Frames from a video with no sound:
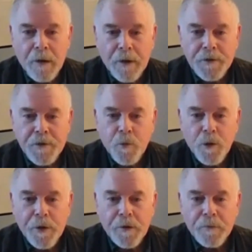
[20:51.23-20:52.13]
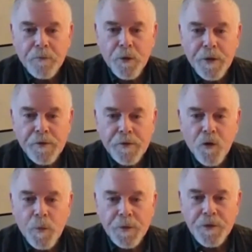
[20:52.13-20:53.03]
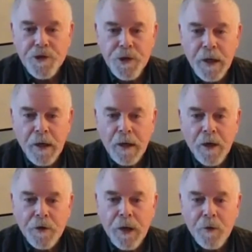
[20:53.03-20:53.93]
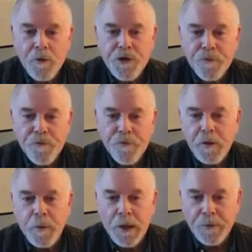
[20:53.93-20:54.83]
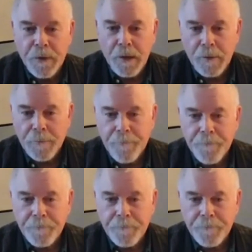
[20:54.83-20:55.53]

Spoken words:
I guess I'm ready to open the chat. How would you feel about that?